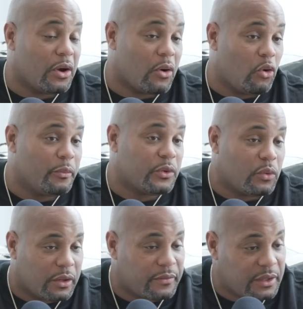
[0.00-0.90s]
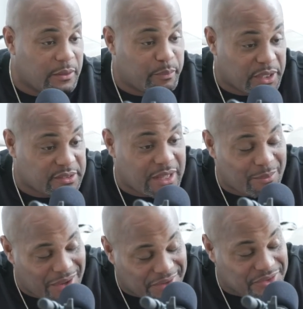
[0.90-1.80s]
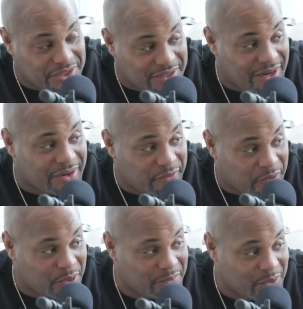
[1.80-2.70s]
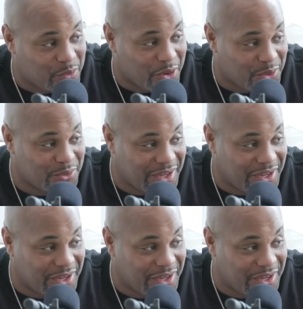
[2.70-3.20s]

are home to one of the best linebackers in the entire NFL, Demario